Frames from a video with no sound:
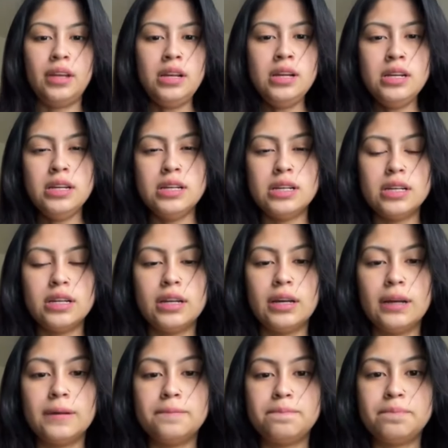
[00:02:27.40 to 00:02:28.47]

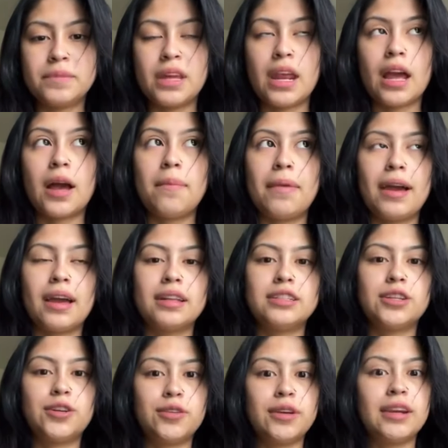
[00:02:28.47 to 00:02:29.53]
uh, and I come back
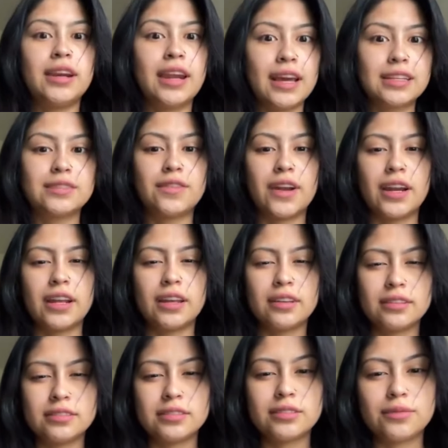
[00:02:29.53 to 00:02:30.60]
until next Friday.
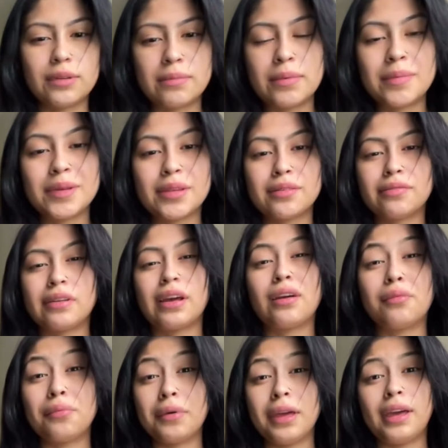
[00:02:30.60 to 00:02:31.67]
So I'm gonna be there for like
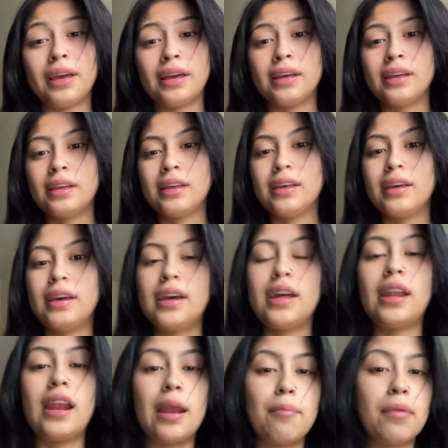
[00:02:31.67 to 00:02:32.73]
a week,
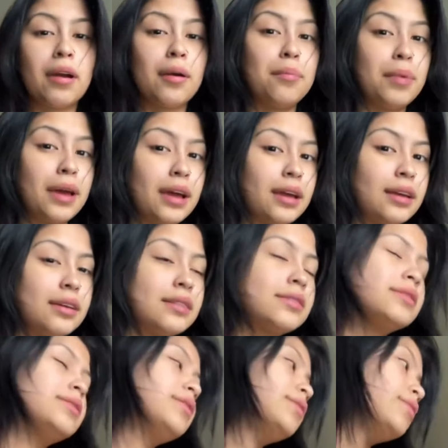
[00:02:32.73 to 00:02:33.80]
and then I'm gonna come back.
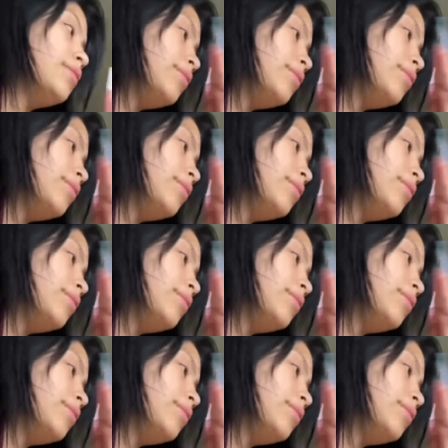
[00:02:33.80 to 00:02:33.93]
So,